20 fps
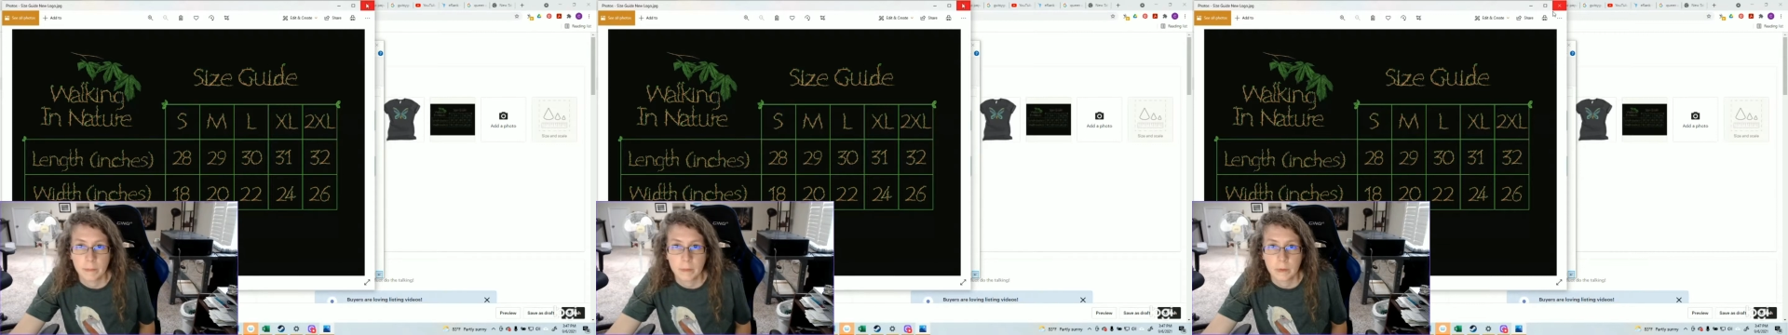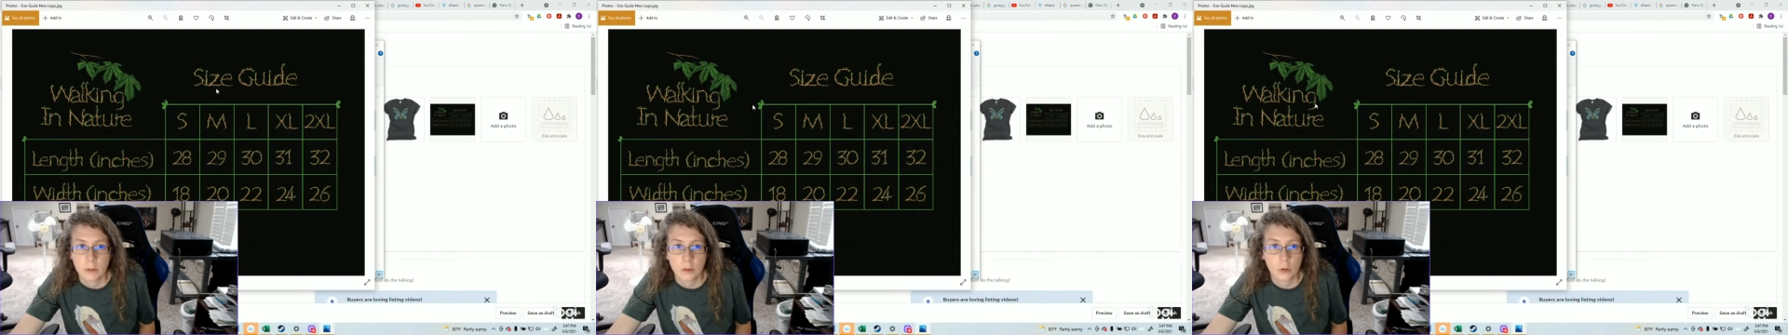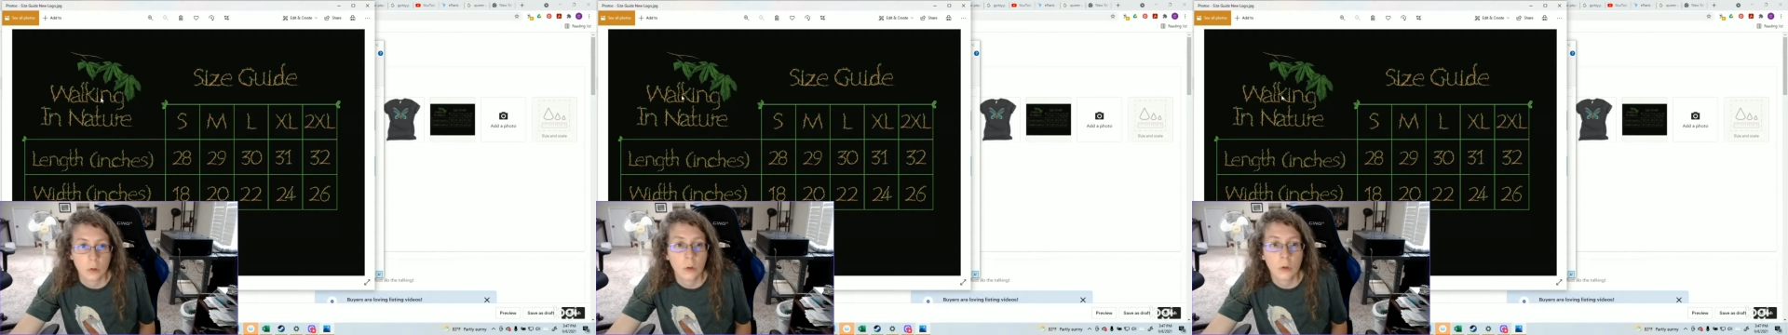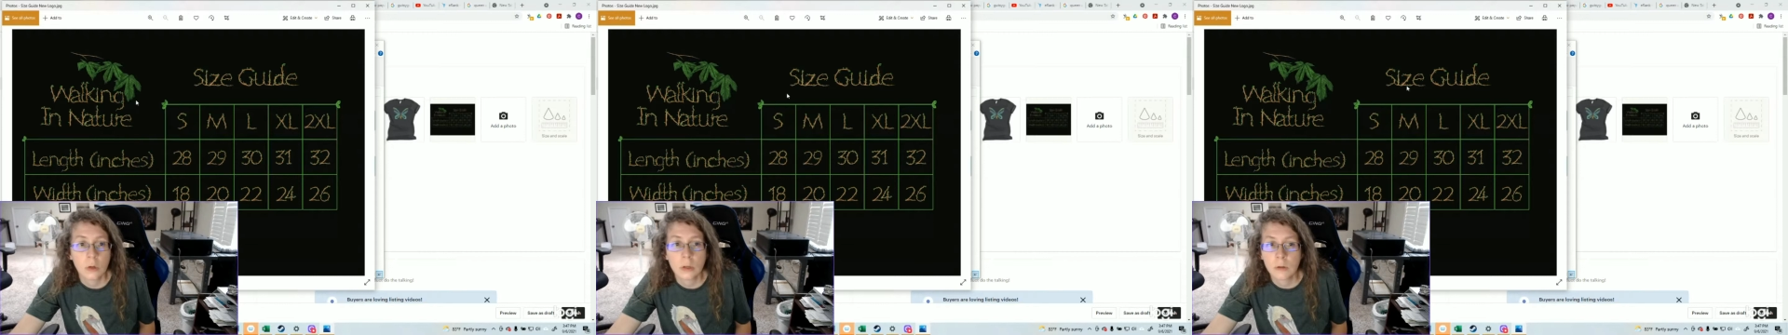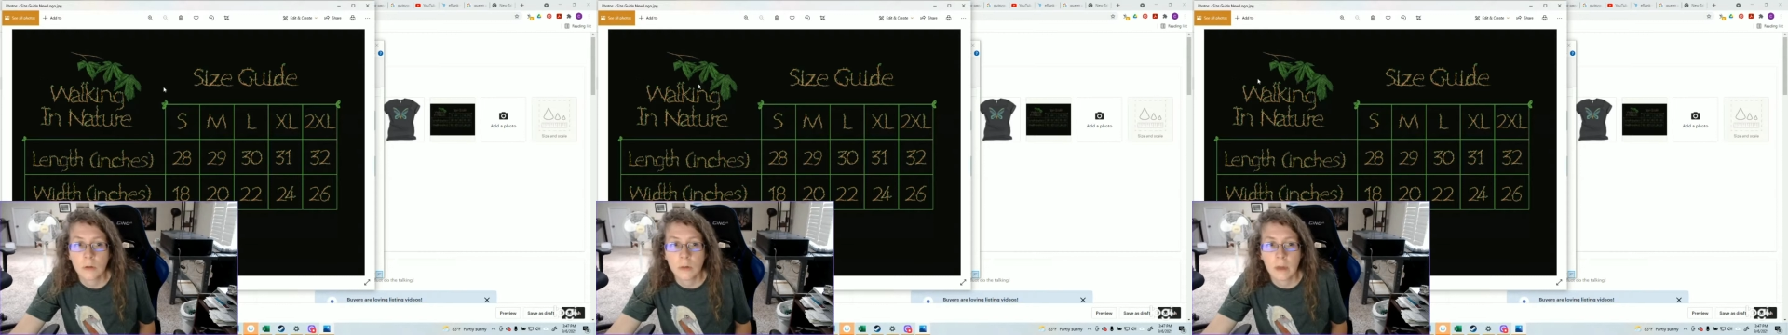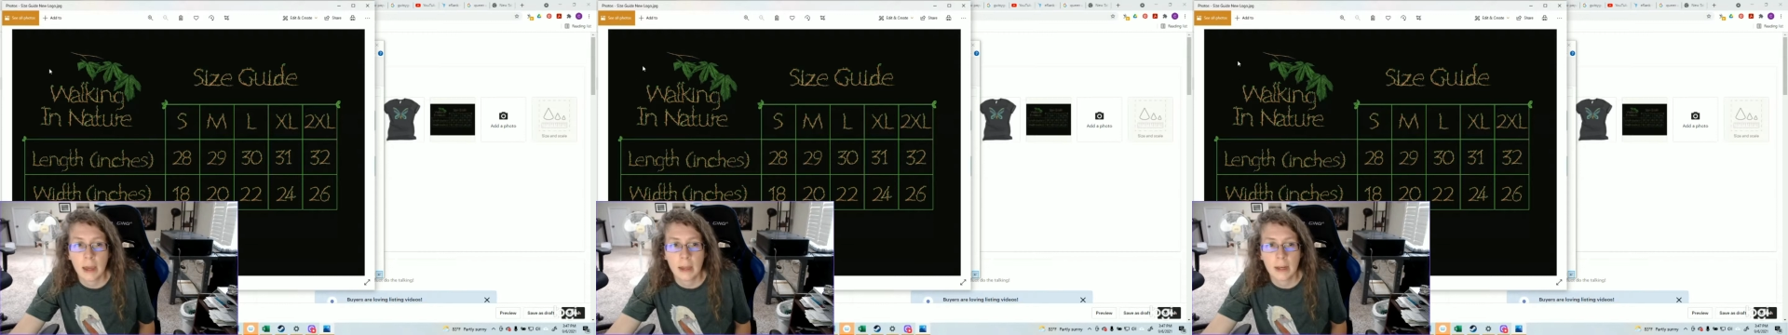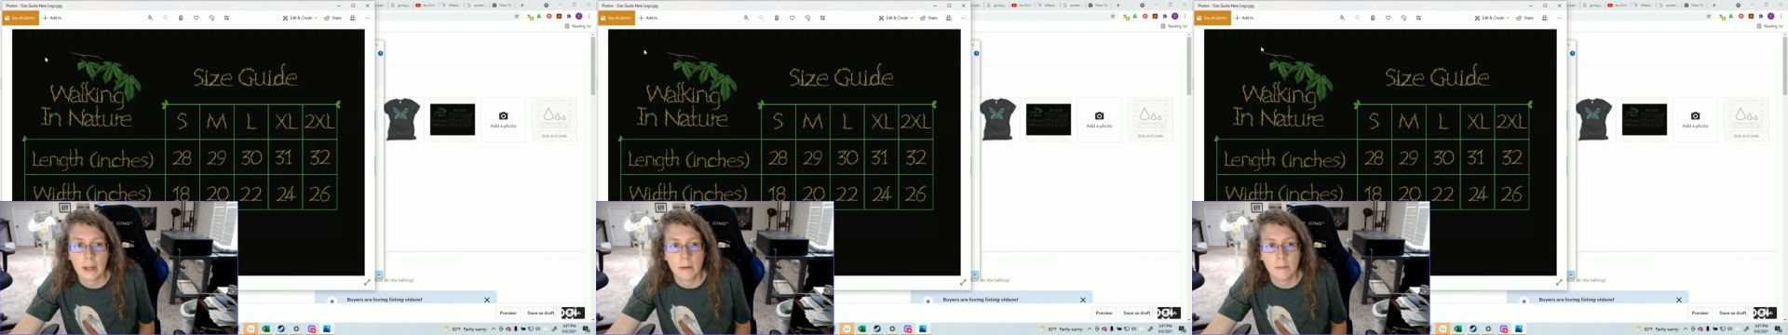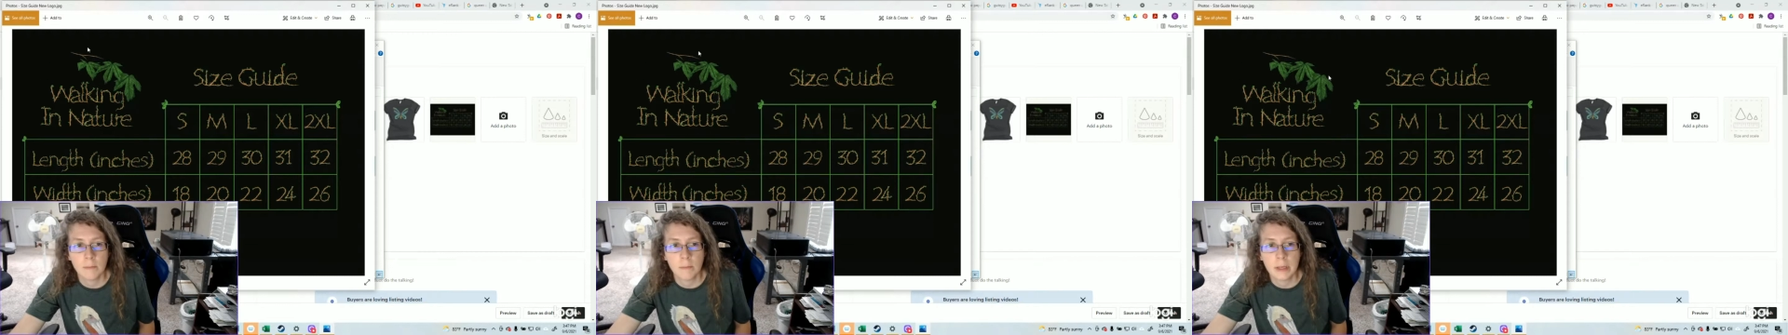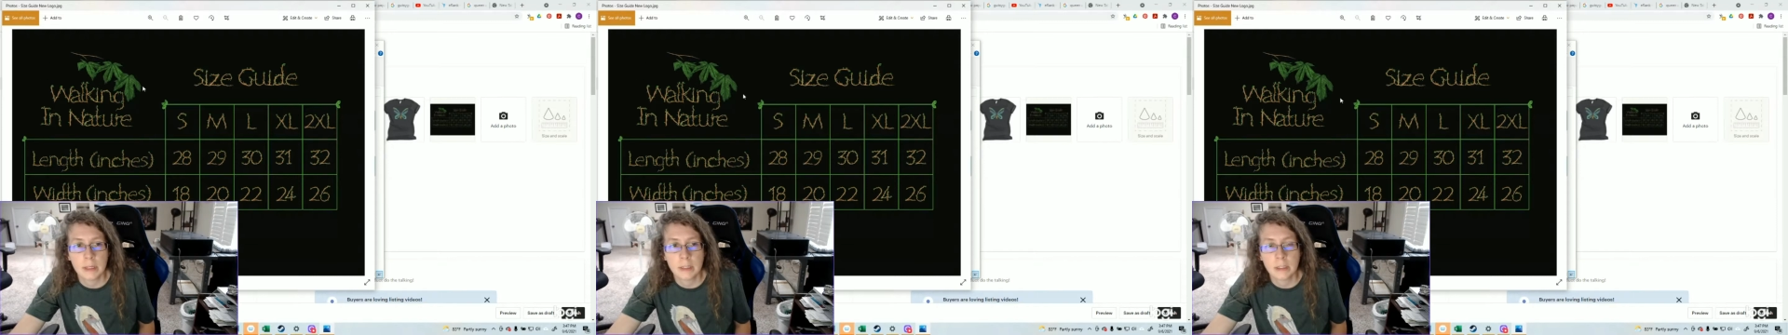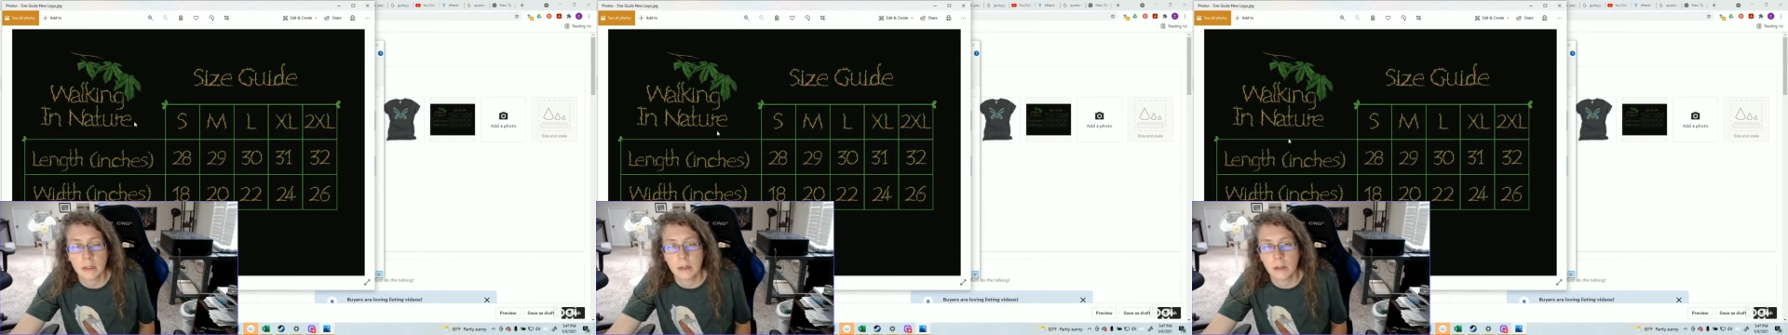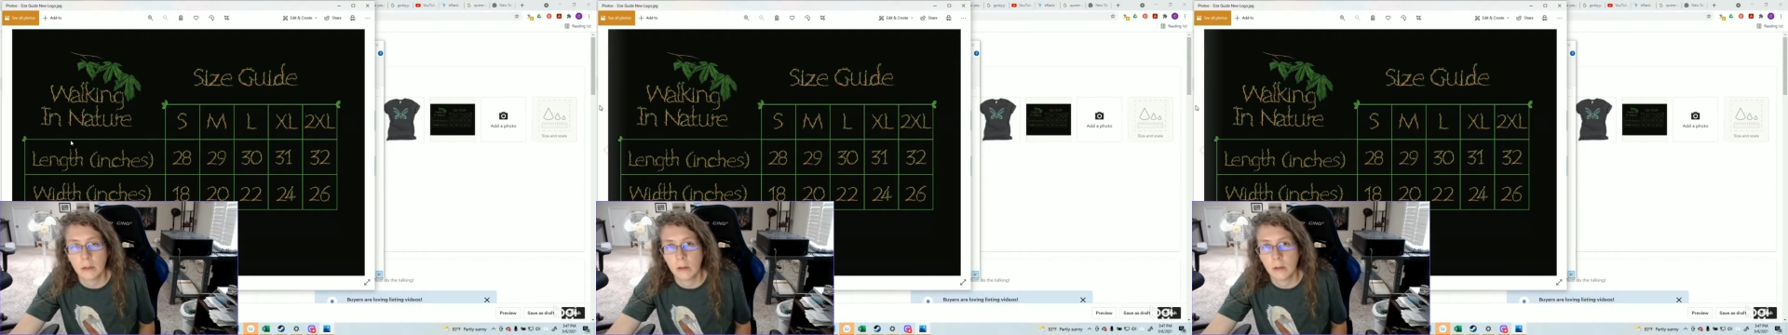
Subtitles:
So you can do that. It makes it